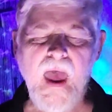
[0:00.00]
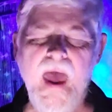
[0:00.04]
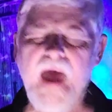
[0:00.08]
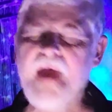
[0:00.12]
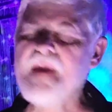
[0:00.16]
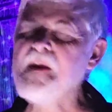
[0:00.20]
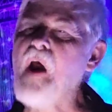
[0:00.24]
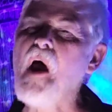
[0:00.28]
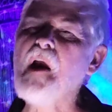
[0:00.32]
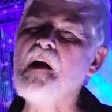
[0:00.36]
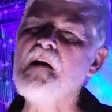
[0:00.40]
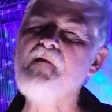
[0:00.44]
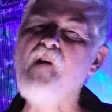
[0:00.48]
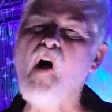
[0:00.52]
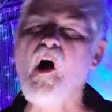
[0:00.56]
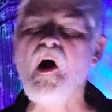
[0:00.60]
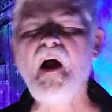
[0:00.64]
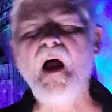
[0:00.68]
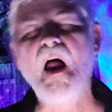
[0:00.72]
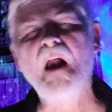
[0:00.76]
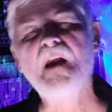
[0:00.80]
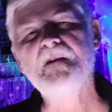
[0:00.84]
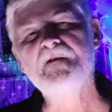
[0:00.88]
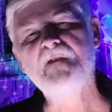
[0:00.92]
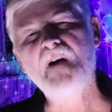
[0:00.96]
And none of
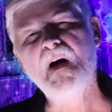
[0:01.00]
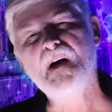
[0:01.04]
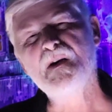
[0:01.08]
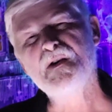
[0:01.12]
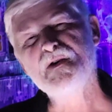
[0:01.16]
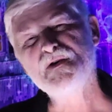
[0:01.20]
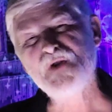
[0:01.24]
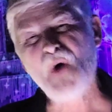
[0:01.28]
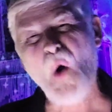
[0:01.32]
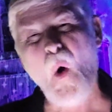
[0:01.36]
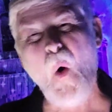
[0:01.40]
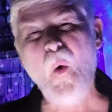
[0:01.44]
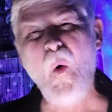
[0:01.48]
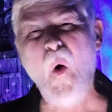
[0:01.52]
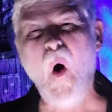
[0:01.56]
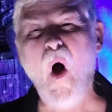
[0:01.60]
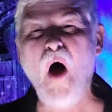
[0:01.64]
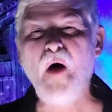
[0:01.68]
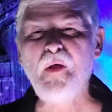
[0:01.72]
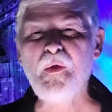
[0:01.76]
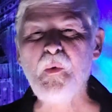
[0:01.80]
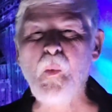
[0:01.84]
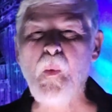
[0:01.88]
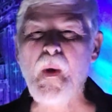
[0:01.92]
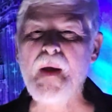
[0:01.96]
our elevators go
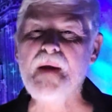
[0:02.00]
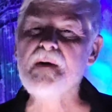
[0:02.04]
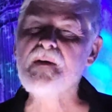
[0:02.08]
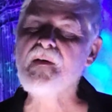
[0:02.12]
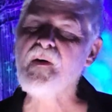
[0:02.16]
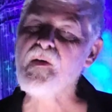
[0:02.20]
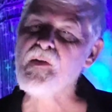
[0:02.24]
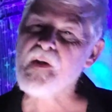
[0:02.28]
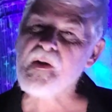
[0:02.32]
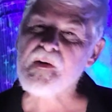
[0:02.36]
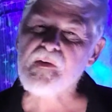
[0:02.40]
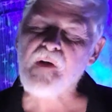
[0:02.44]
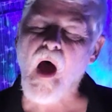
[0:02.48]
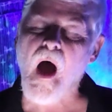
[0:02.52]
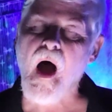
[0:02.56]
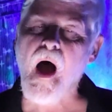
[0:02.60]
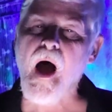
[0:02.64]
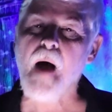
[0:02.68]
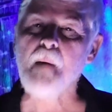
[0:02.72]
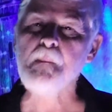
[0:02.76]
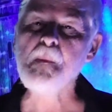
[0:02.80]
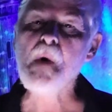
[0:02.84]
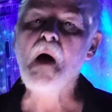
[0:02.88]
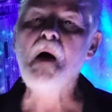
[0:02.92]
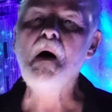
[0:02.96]
all the way to the
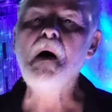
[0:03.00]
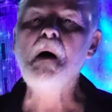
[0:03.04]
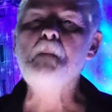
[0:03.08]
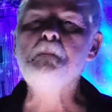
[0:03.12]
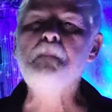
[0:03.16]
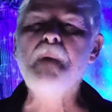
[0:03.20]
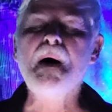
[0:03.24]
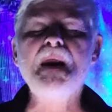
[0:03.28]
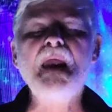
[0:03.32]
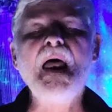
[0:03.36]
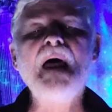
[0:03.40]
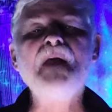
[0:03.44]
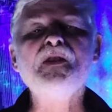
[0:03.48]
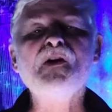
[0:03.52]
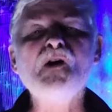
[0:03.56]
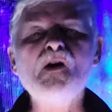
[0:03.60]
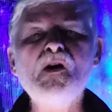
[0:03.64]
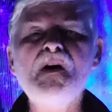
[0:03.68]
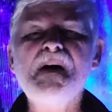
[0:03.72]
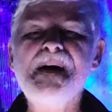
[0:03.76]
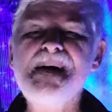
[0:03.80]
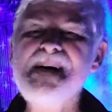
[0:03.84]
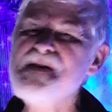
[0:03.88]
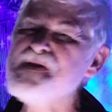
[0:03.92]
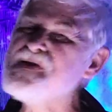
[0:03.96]
top. But
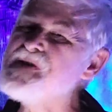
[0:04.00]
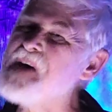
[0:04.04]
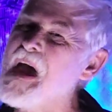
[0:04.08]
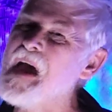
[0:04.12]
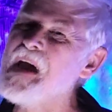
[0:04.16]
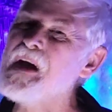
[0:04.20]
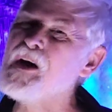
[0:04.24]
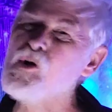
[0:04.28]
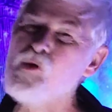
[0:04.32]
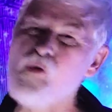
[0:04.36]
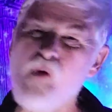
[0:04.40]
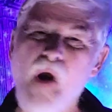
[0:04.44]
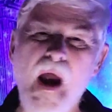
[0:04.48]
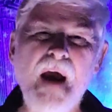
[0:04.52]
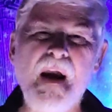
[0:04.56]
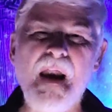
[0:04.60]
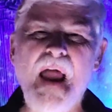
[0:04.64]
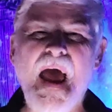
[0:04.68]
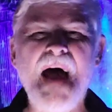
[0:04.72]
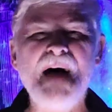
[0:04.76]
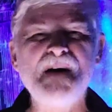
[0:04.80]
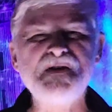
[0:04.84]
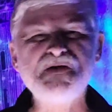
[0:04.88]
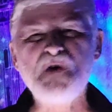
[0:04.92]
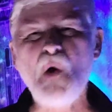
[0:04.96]
there is a great
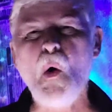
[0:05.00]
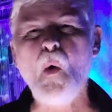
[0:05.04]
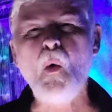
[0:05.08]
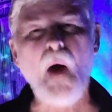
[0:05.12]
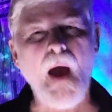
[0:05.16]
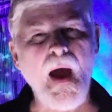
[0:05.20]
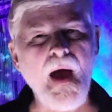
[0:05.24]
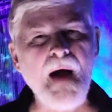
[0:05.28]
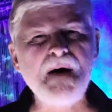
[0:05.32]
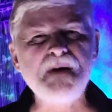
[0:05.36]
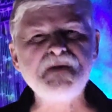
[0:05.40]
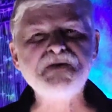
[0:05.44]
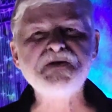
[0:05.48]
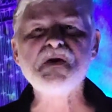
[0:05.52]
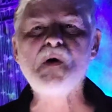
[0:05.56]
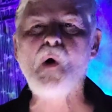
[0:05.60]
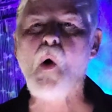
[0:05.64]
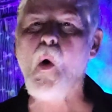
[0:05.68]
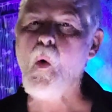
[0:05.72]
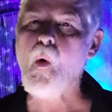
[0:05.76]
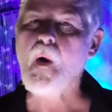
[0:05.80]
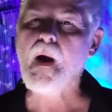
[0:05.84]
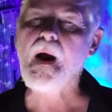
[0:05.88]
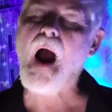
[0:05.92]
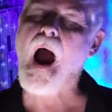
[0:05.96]
SOS
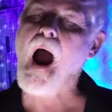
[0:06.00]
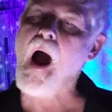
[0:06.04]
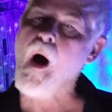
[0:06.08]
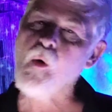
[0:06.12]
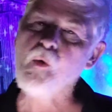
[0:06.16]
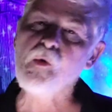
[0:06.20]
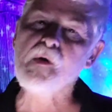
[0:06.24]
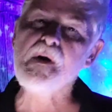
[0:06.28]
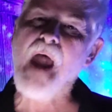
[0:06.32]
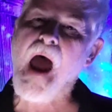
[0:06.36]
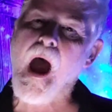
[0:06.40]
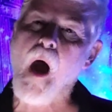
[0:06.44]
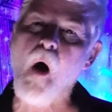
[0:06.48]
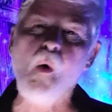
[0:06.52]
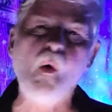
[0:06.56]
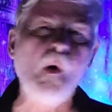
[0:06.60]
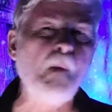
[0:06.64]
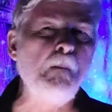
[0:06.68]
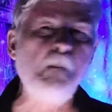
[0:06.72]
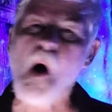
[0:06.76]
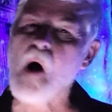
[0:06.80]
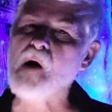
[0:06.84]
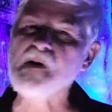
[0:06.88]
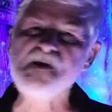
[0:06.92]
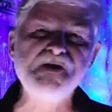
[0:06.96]
going out now
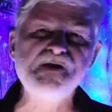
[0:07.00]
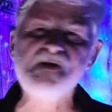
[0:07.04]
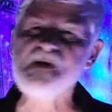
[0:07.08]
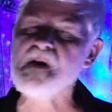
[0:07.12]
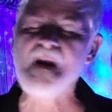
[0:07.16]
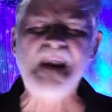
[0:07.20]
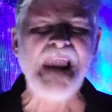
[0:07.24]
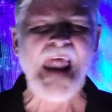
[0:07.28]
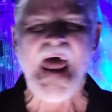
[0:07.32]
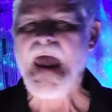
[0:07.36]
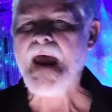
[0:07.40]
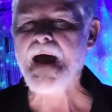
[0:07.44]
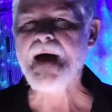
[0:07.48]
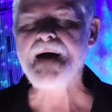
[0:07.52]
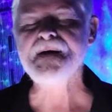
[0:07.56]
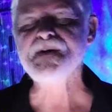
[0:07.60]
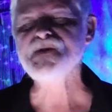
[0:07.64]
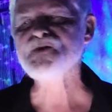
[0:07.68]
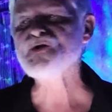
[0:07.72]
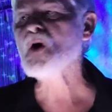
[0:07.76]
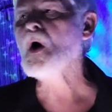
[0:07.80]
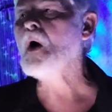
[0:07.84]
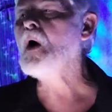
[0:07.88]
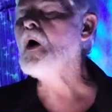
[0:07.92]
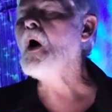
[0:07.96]
amongst the
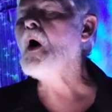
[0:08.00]
lands.